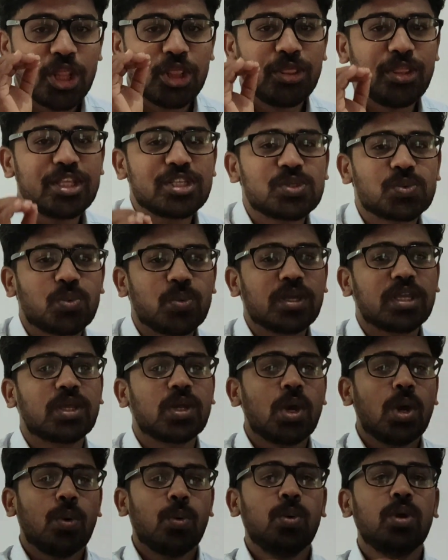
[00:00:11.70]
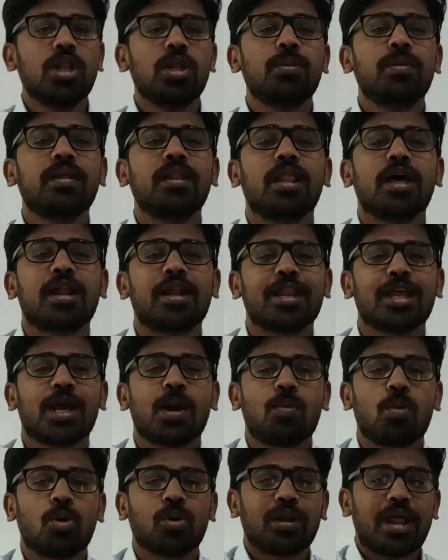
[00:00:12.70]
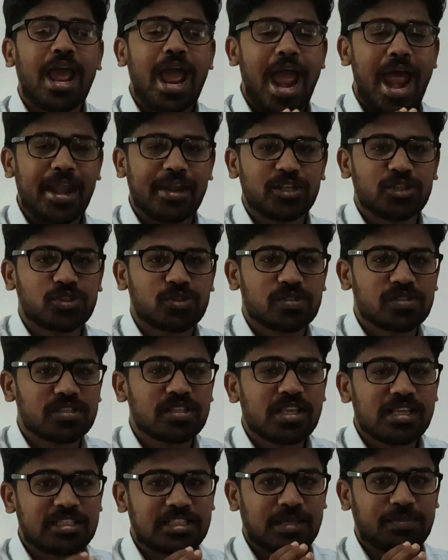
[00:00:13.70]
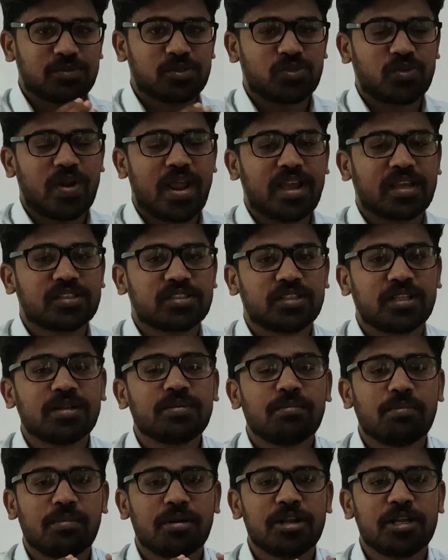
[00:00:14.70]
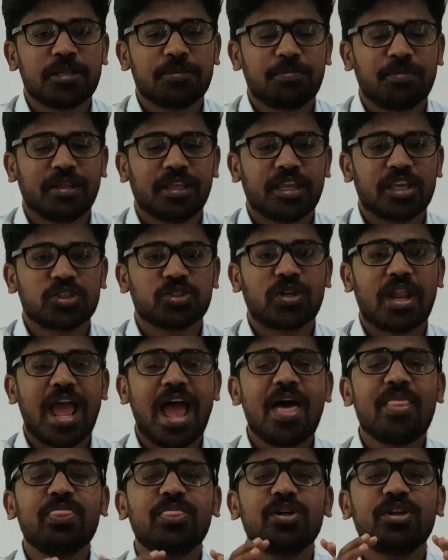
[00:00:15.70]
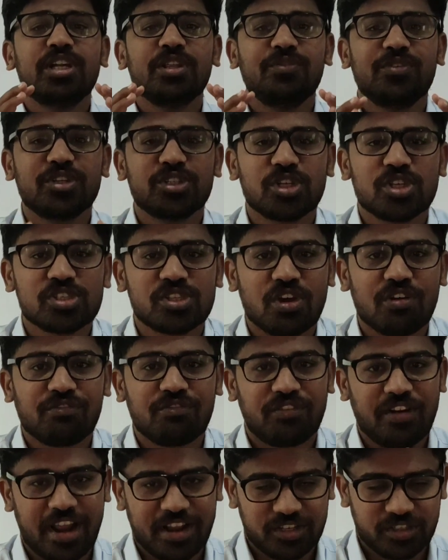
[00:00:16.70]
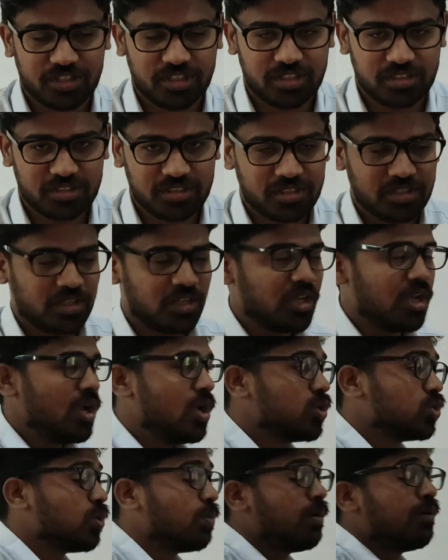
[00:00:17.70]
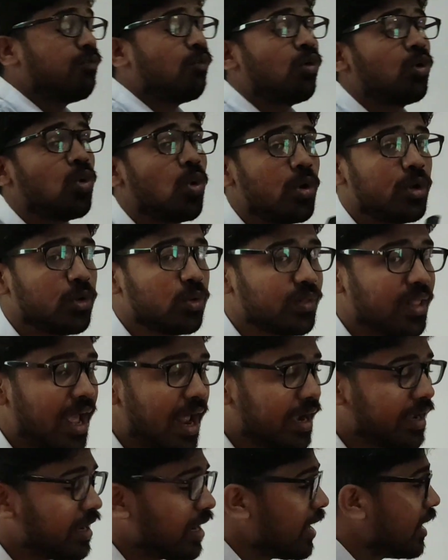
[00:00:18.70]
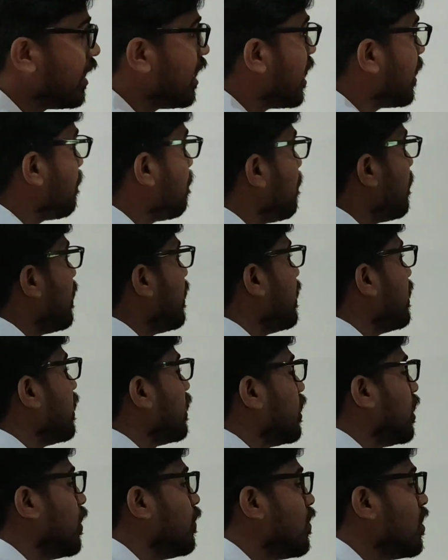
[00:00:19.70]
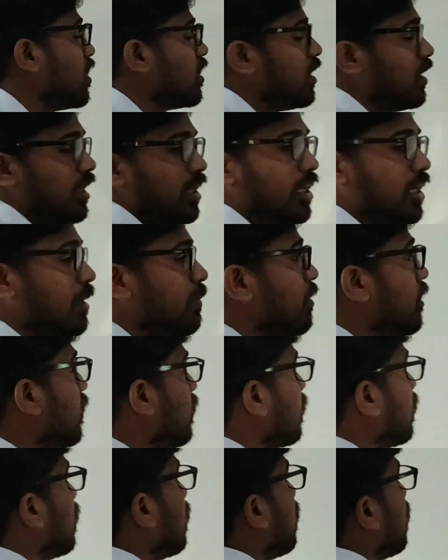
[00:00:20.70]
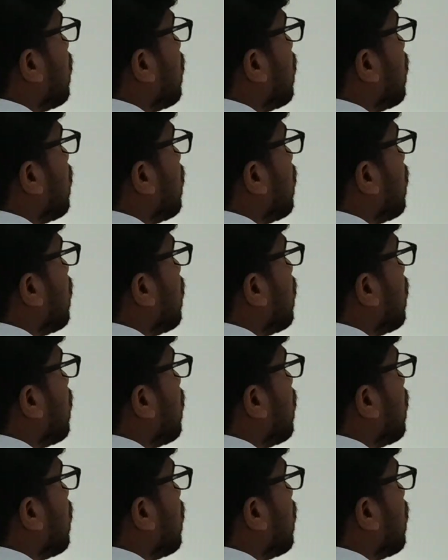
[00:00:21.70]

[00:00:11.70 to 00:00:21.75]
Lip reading: This week we will be learning about addition, subtraction, multiplication and the divisions of fractions. So before going to that, let me give a little bit